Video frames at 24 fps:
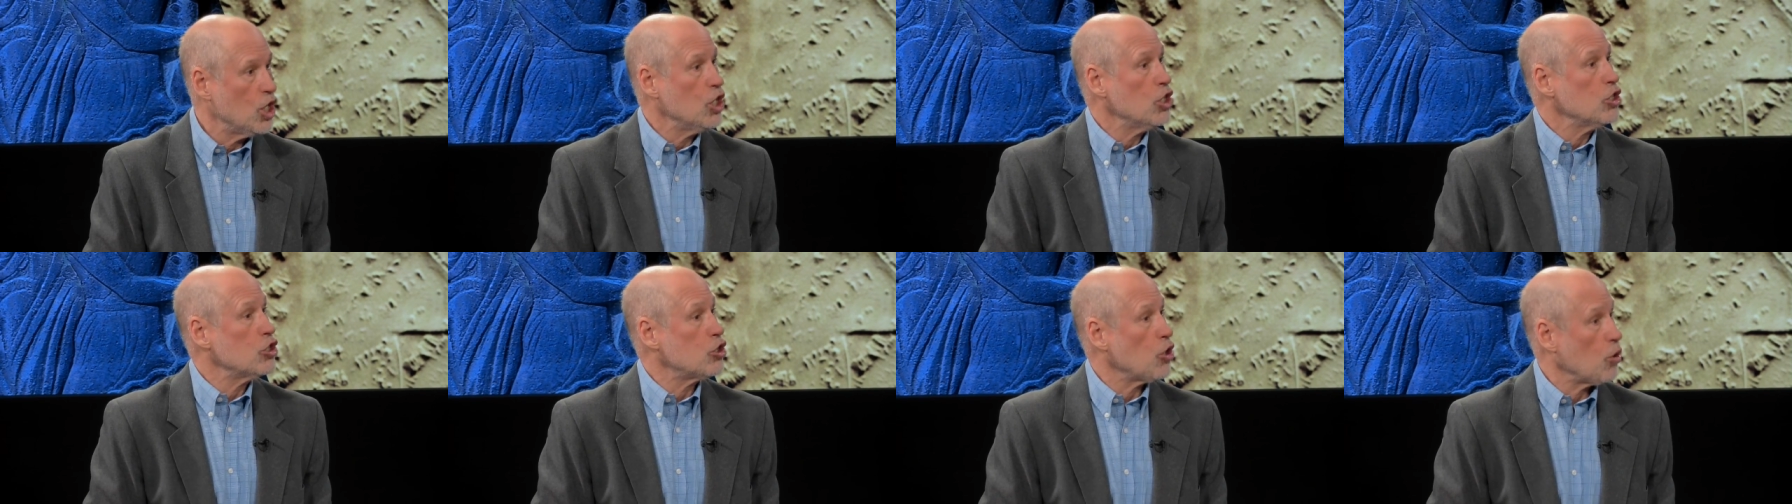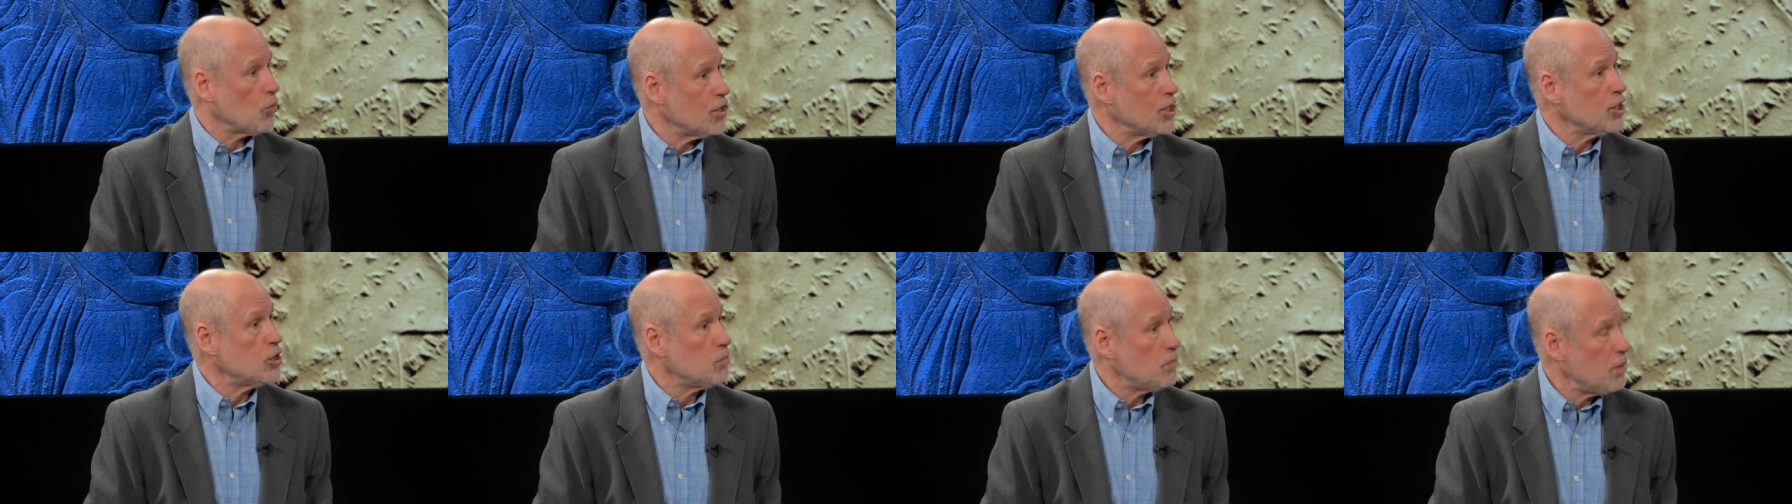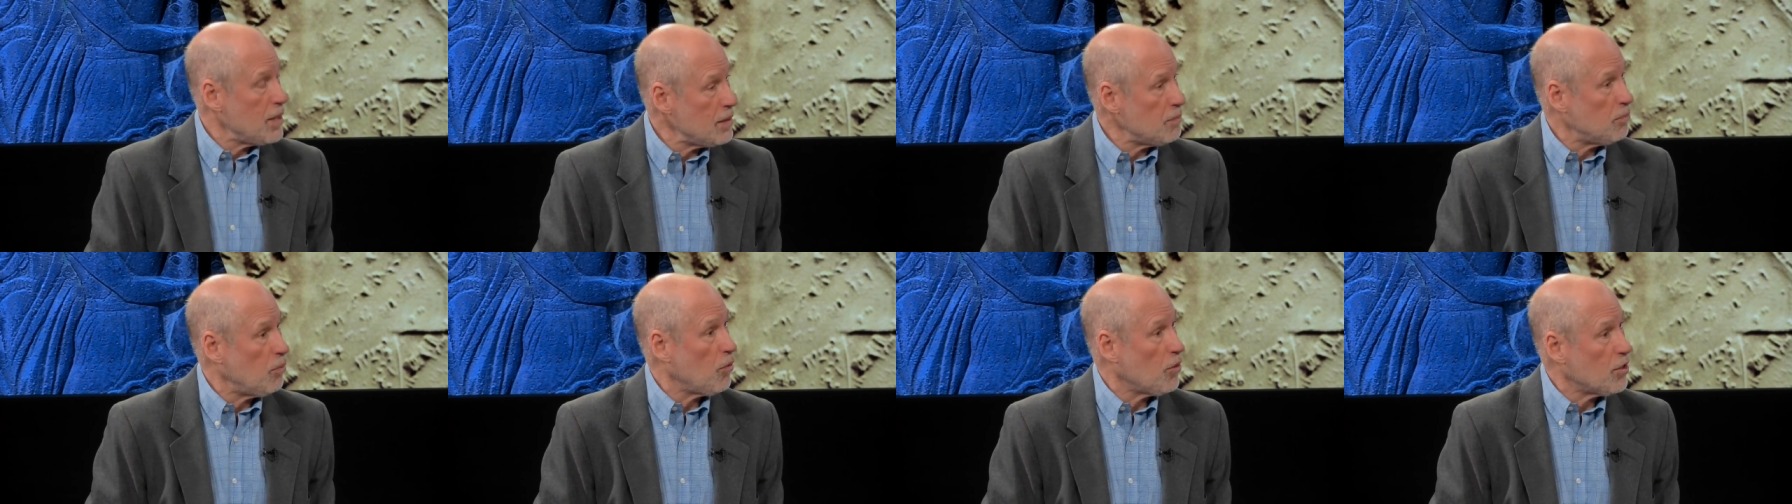So these
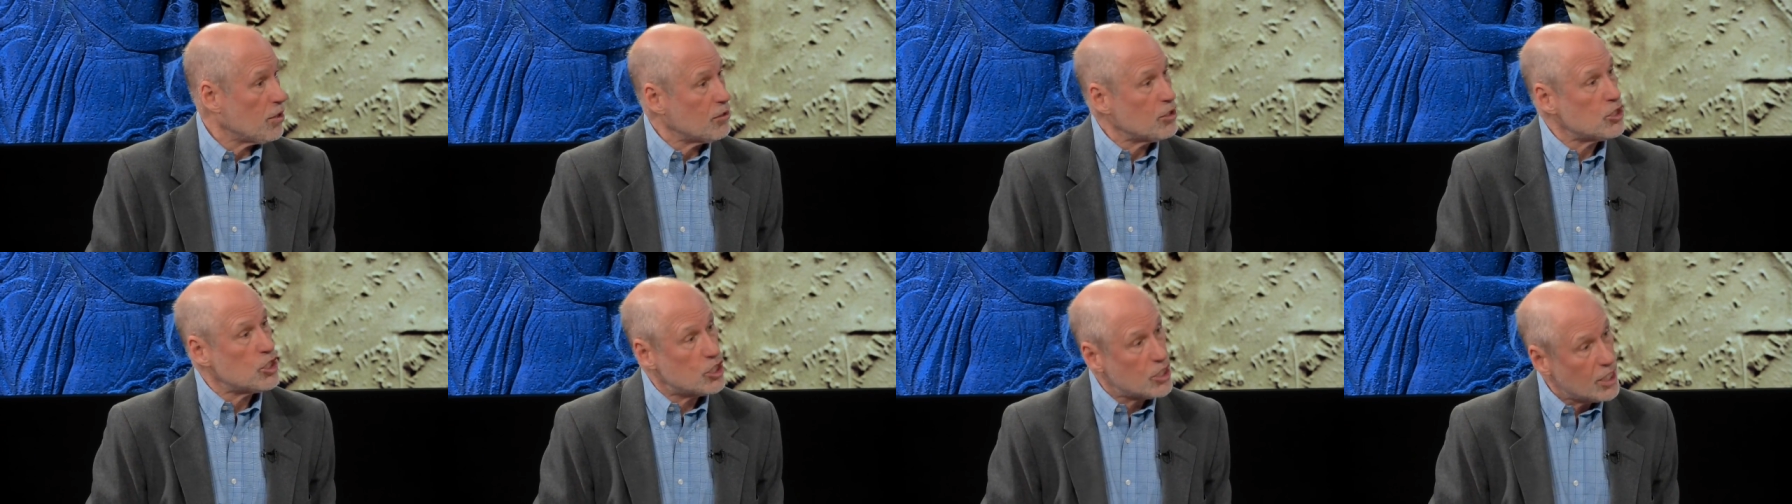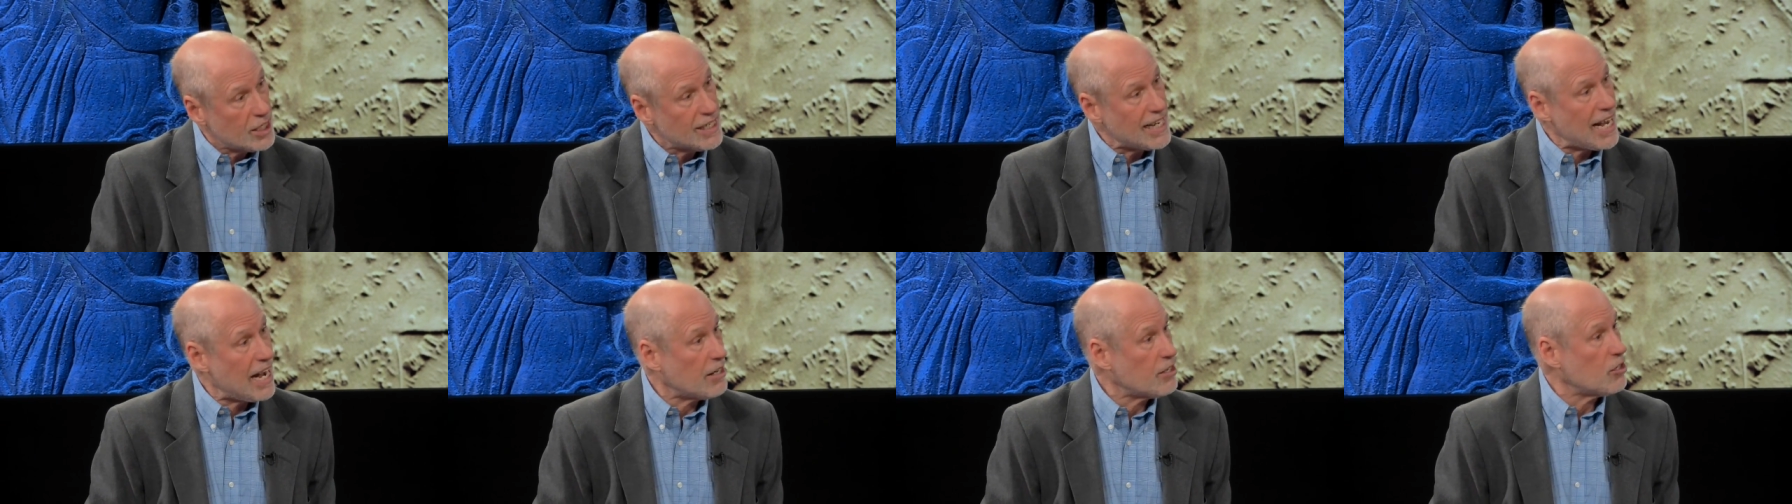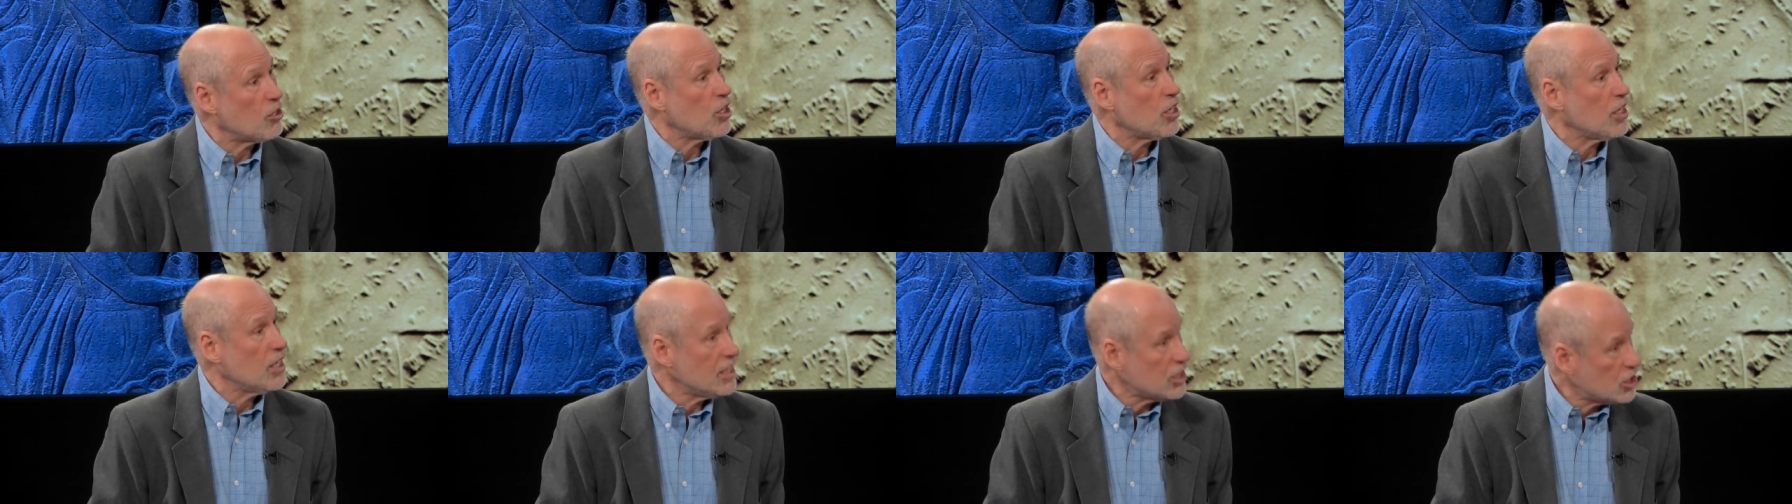people that are sitting out here
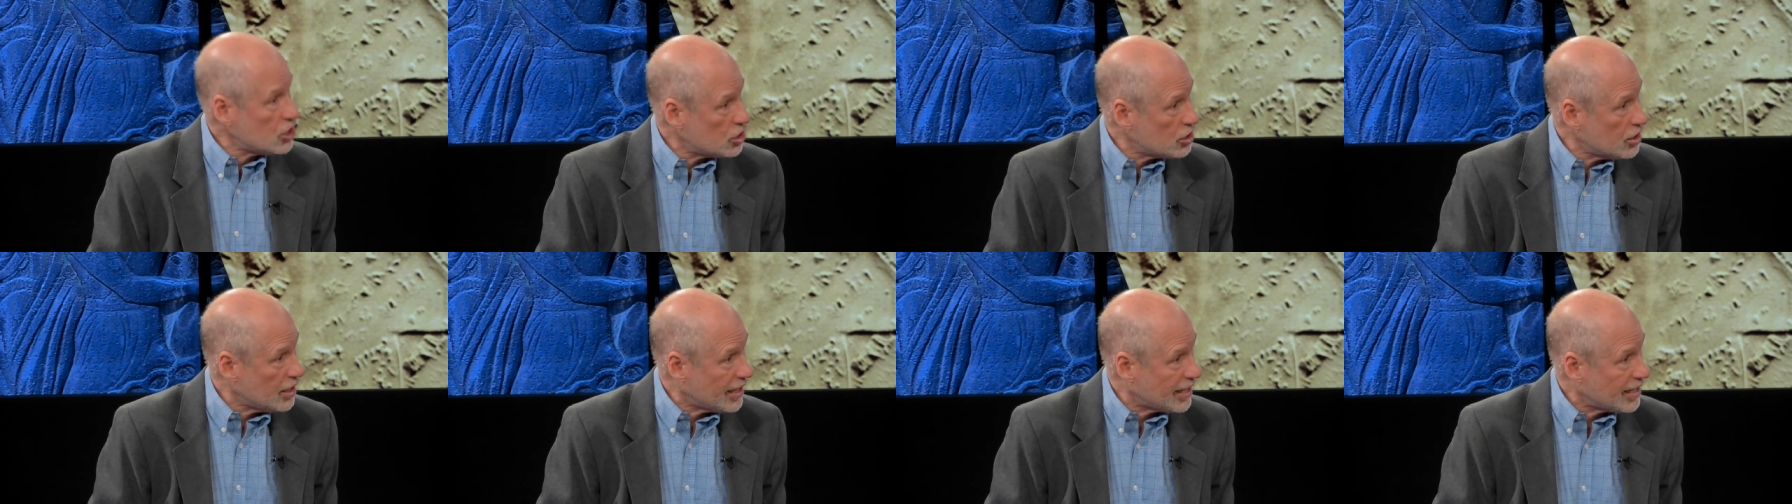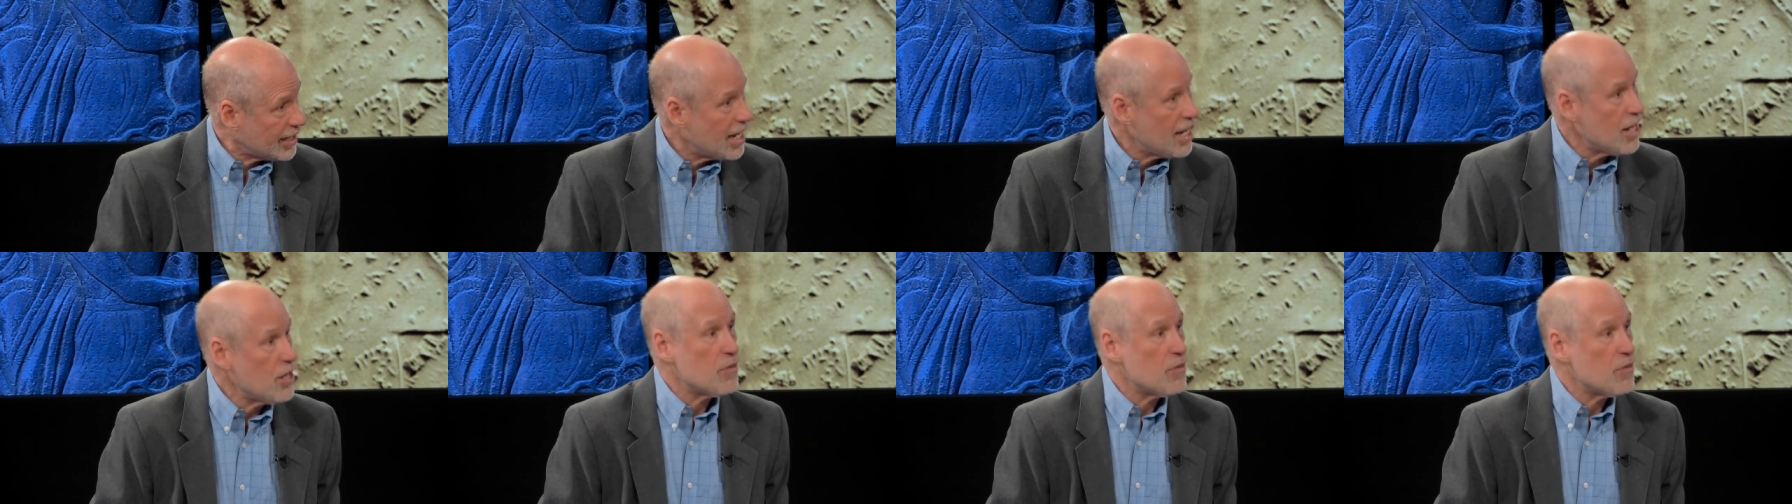listening,